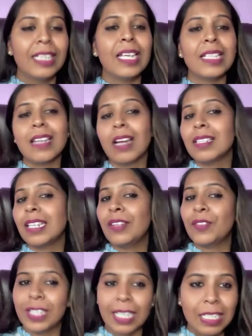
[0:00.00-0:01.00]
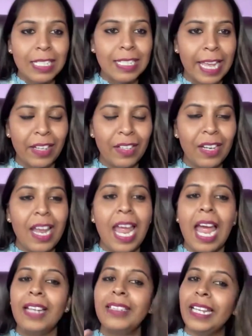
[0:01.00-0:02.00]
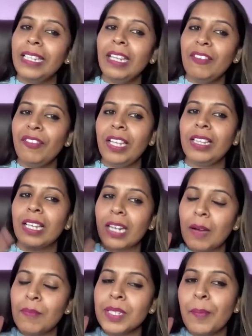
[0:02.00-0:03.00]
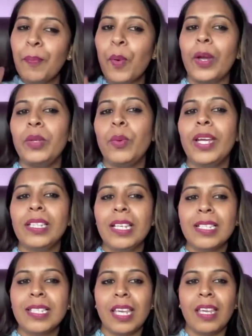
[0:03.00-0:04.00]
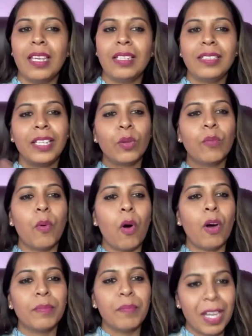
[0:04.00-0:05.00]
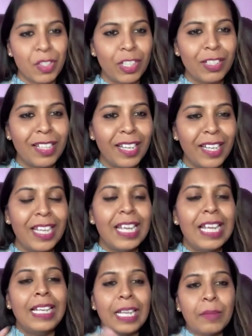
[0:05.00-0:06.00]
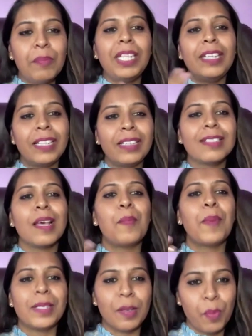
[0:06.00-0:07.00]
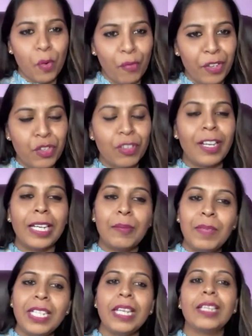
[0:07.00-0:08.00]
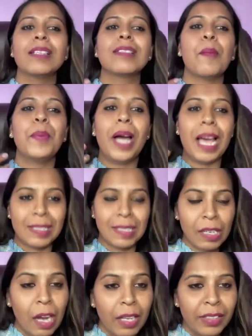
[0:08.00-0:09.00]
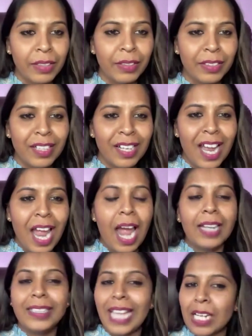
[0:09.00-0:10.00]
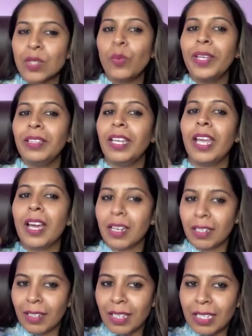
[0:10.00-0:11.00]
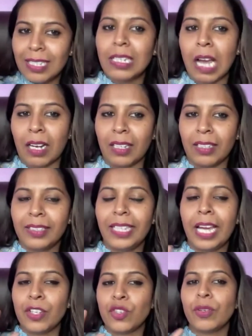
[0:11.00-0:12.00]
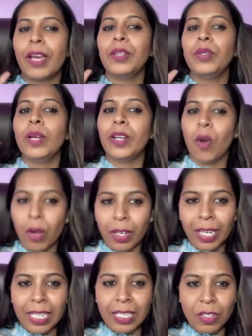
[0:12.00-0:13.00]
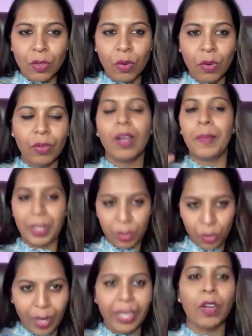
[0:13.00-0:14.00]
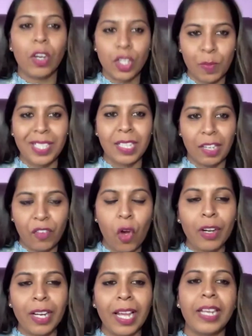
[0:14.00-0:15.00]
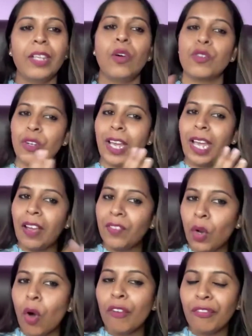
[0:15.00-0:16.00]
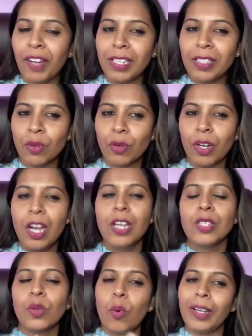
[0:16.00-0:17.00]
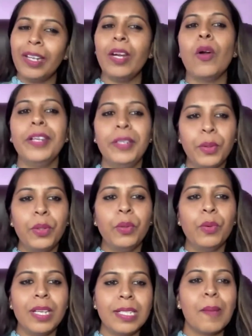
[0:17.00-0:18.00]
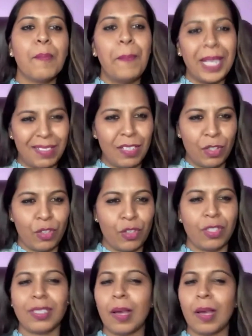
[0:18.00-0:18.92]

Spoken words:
They start seeing results there. And then they feel there comes a point where they say, ye to bahut magical hai. Let me take this up as a profession. Let me take this up as a career. And that's when they are stuck. That should I do an online store? I mean, do I launch myself online or should I have an offline store? So what according to you is a best decision?